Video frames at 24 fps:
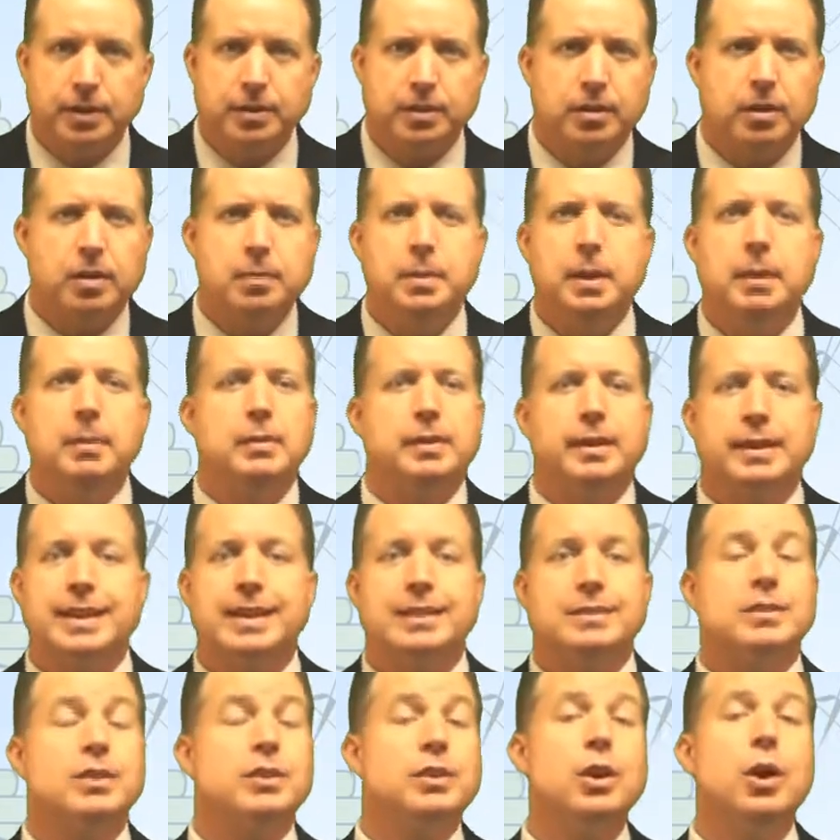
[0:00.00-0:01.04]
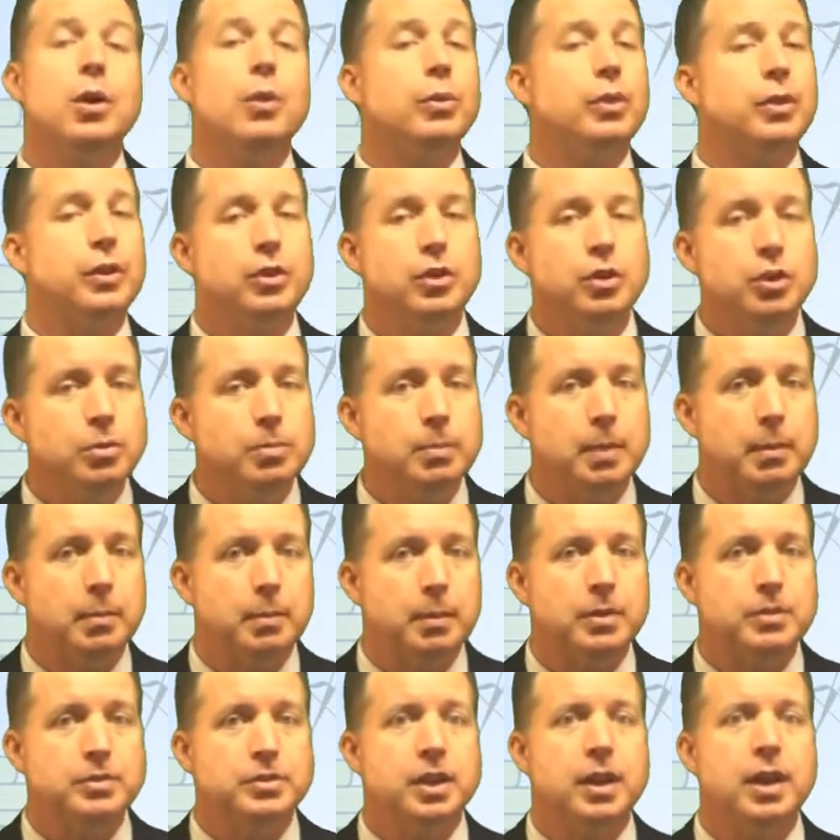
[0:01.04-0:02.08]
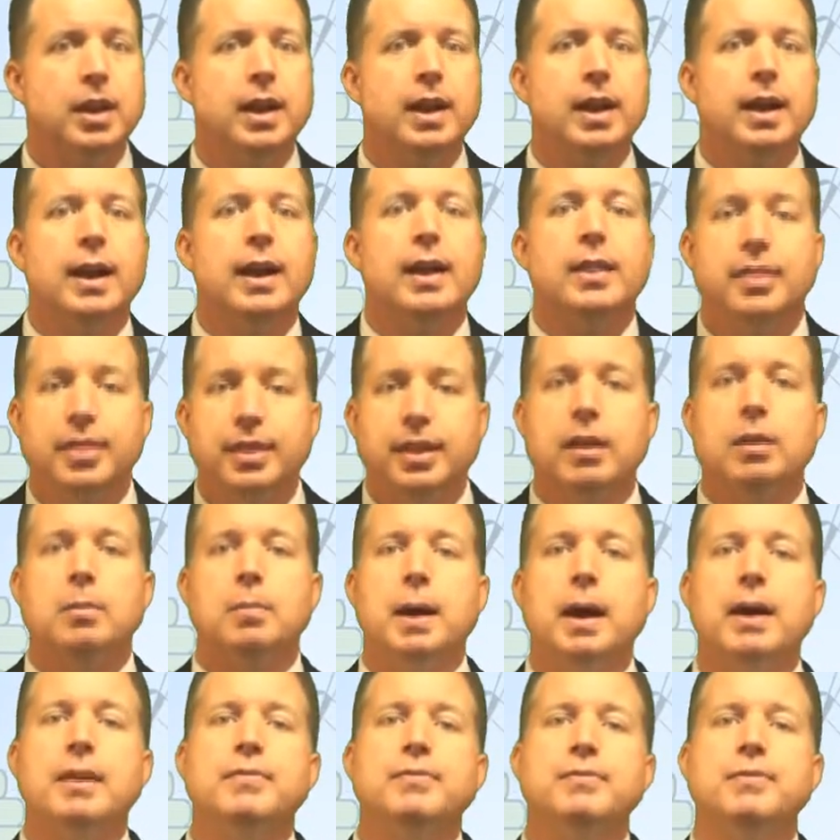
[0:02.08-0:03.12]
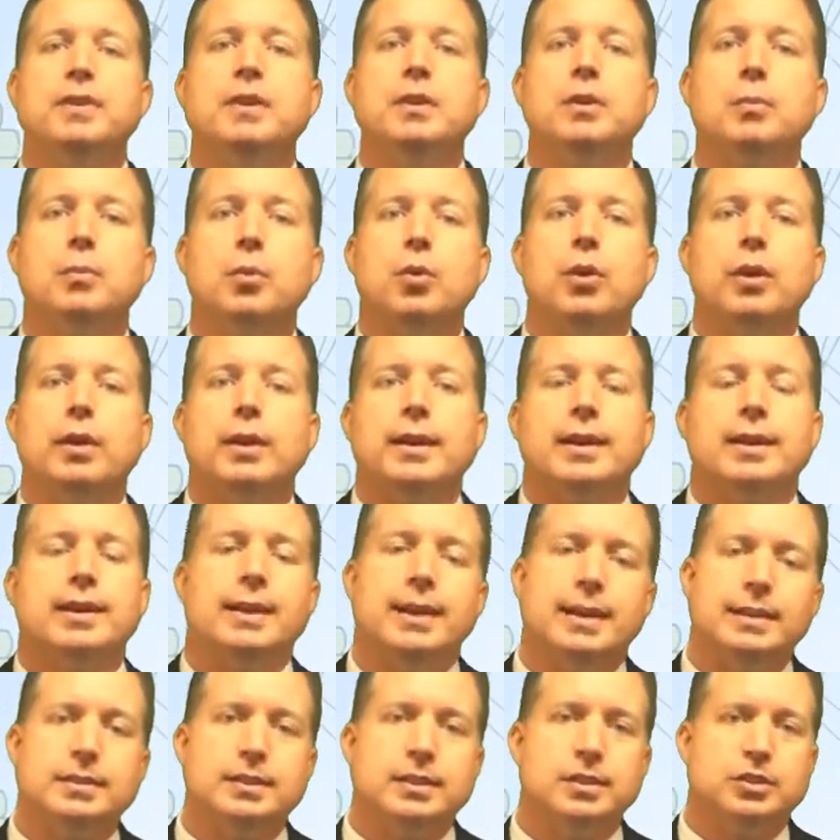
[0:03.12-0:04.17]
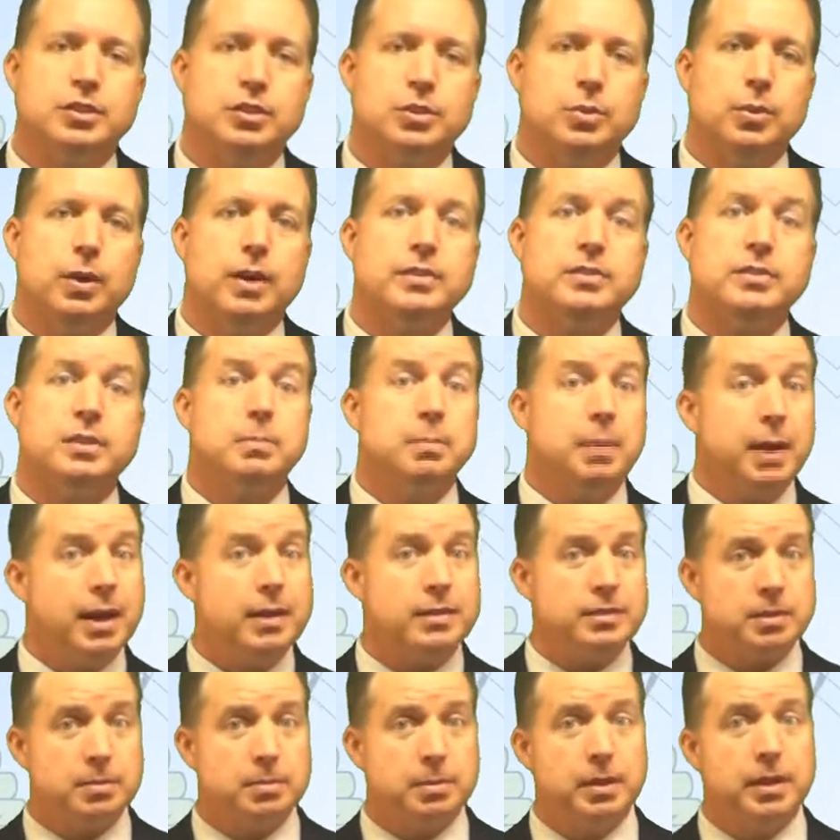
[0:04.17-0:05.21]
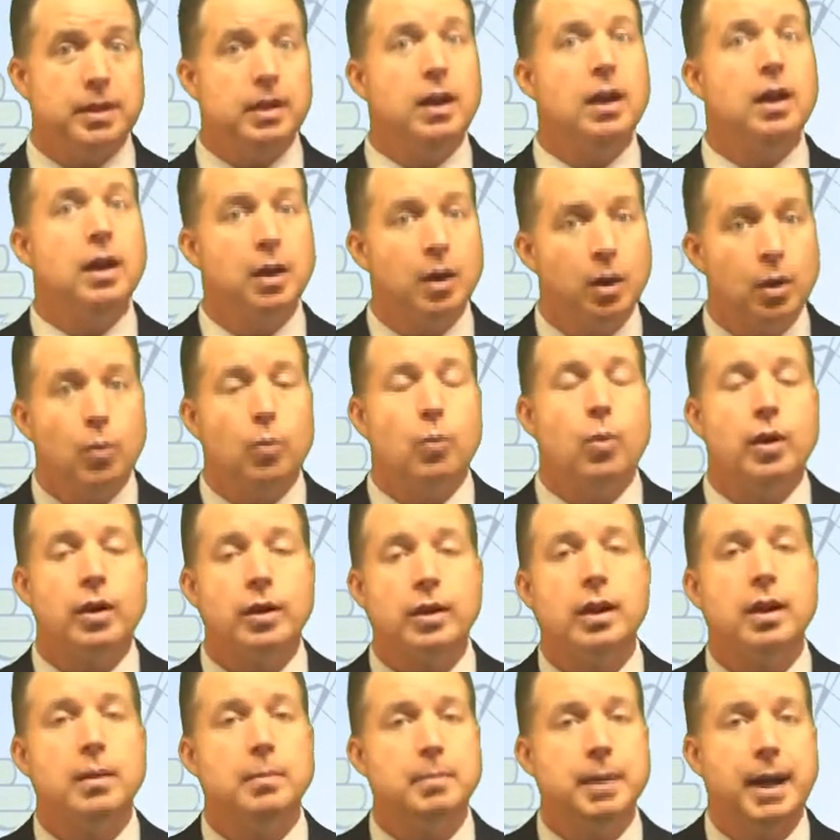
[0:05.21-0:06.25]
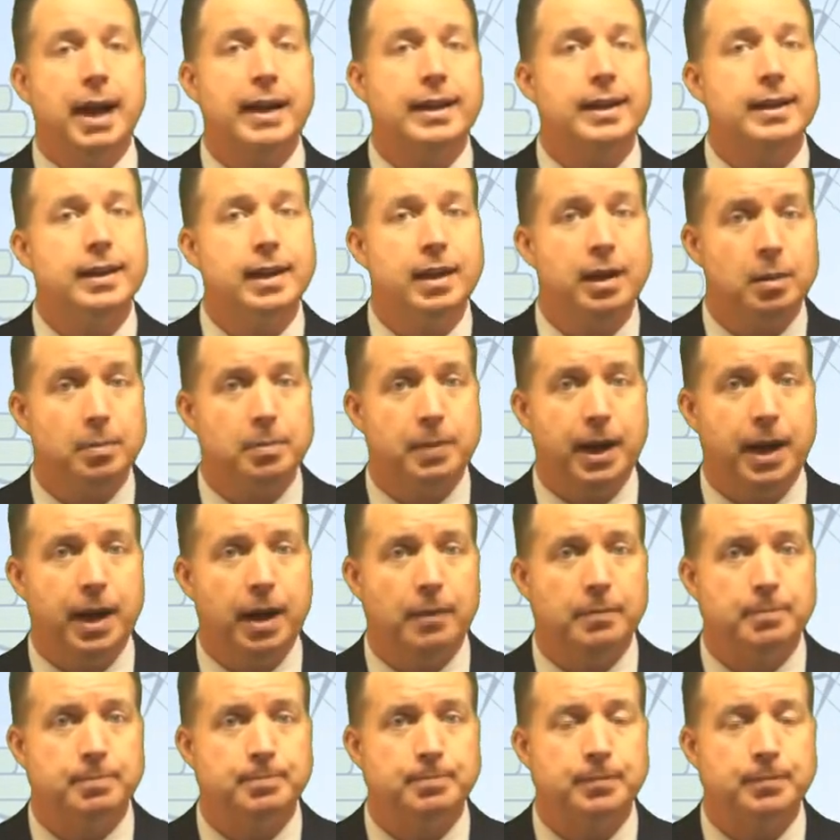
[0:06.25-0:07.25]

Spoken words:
They're going to be able to get to know the new members and thereby feel more connected to us and possibly want to come back and help out.